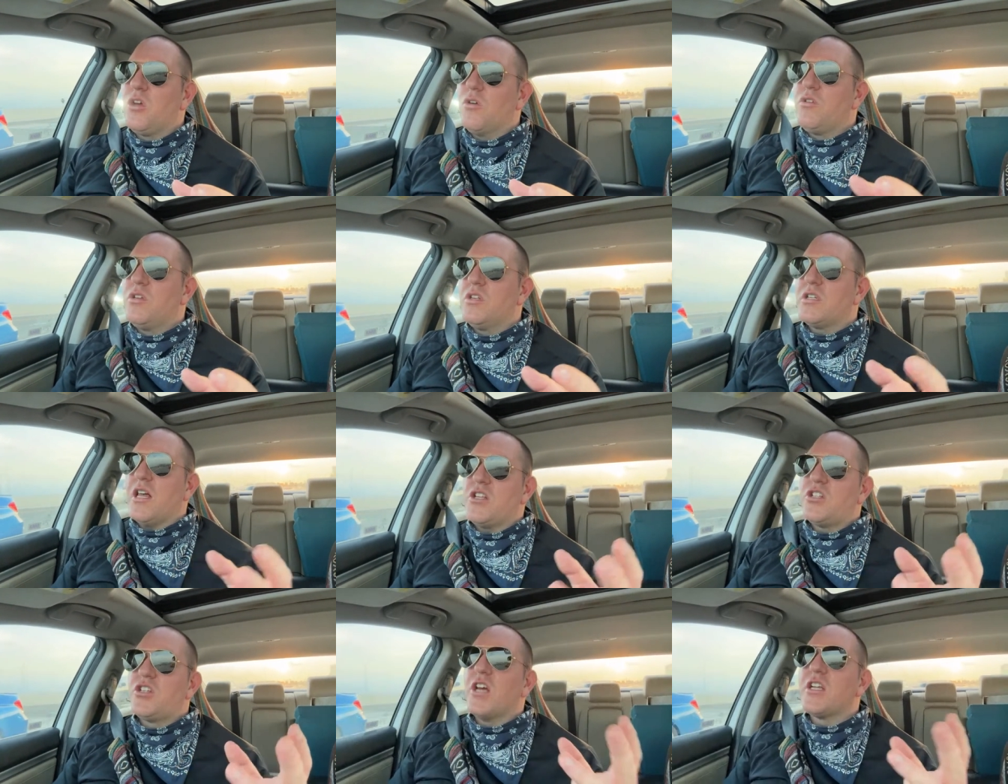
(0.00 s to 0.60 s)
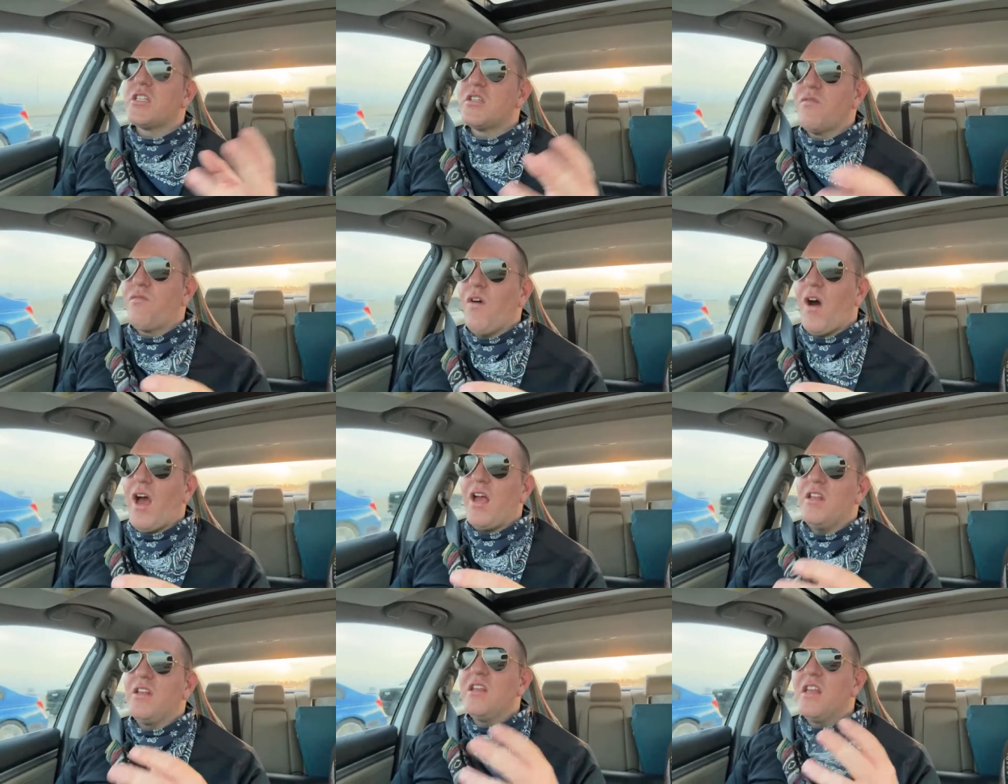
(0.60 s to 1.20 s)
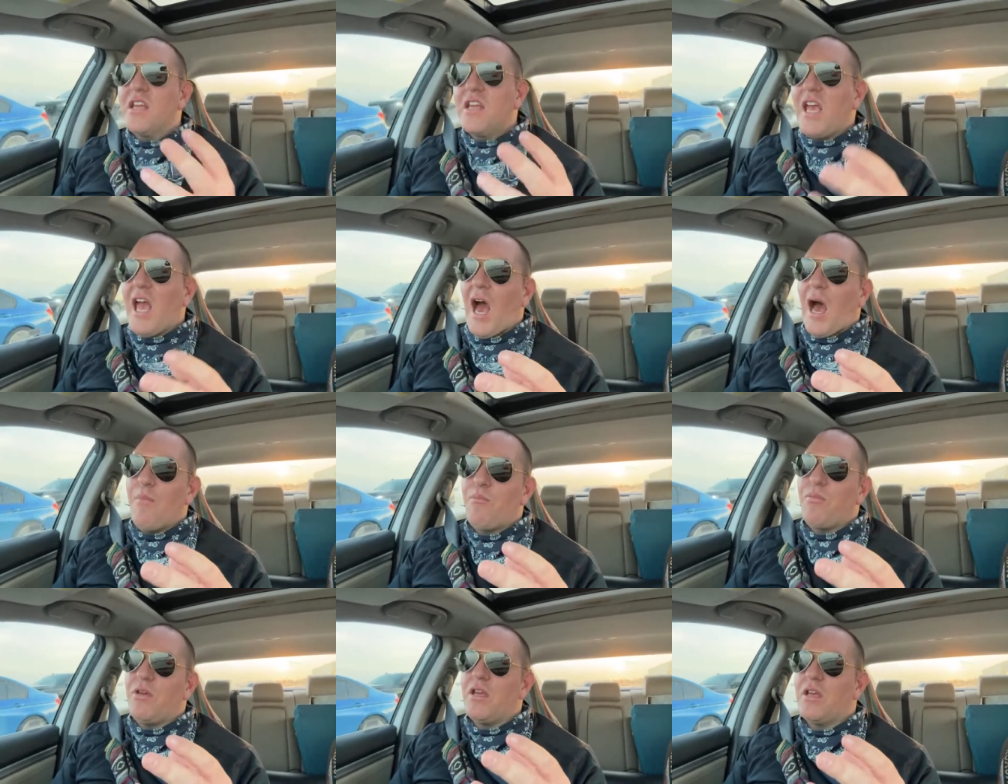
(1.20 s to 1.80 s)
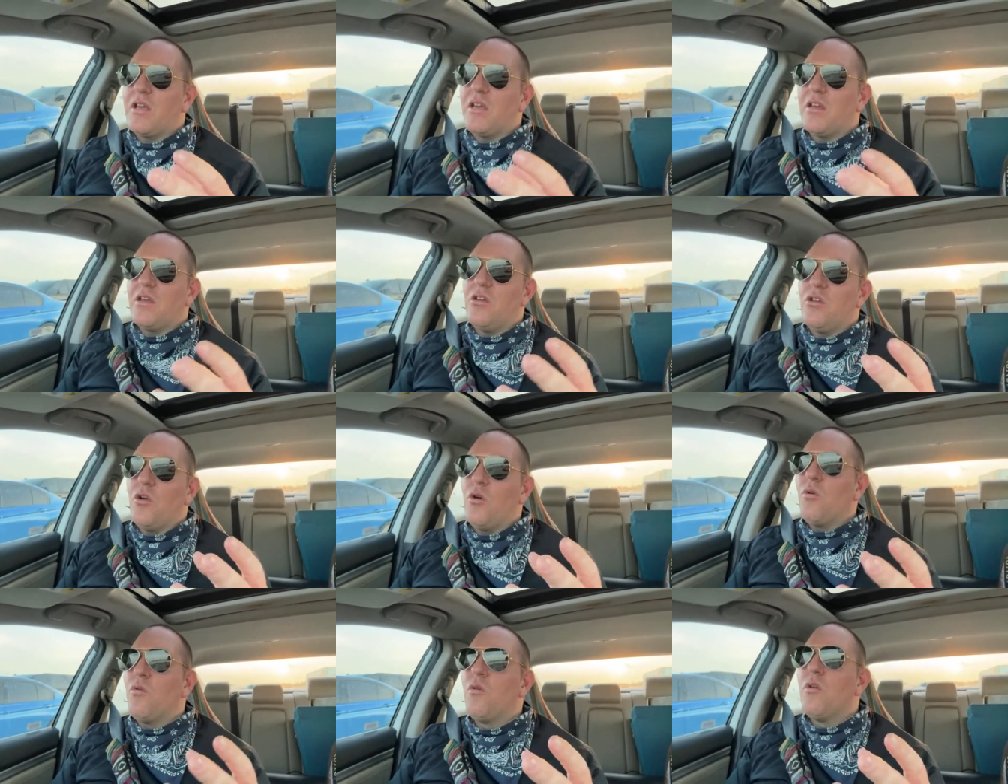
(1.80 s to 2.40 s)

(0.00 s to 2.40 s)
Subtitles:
So does that justify kneecapping,